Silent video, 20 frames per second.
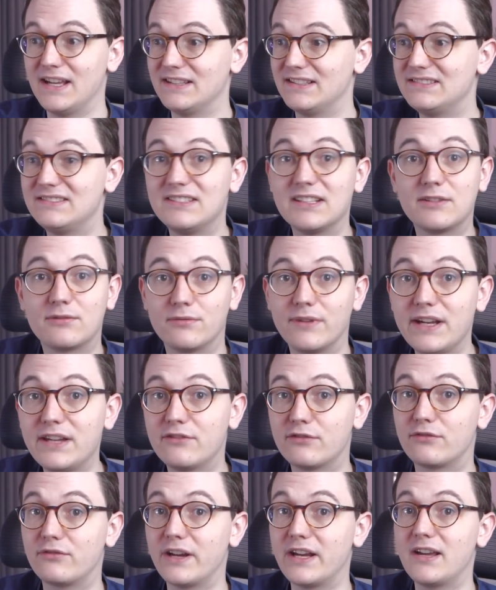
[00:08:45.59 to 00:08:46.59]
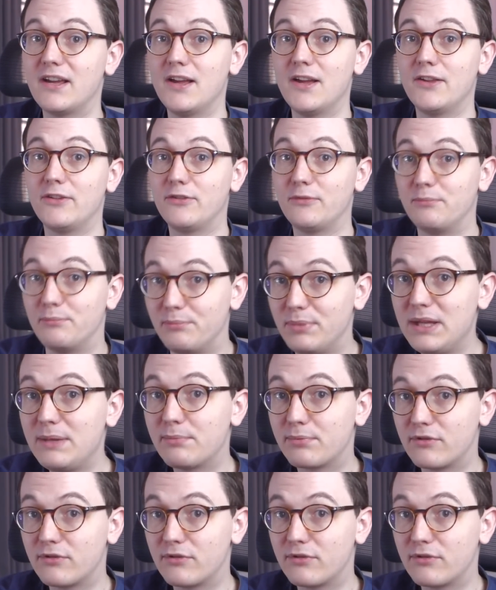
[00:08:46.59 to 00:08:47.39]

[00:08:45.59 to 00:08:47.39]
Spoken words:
This is a great trick to be